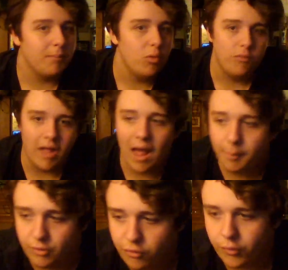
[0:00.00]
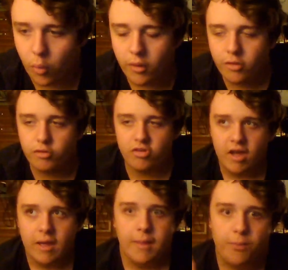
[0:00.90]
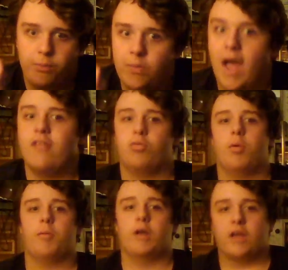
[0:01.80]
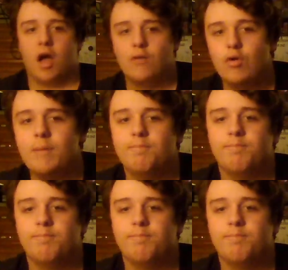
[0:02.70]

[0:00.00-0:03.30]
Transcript: move that happens for the Oilers, that's where we're gonna cover it.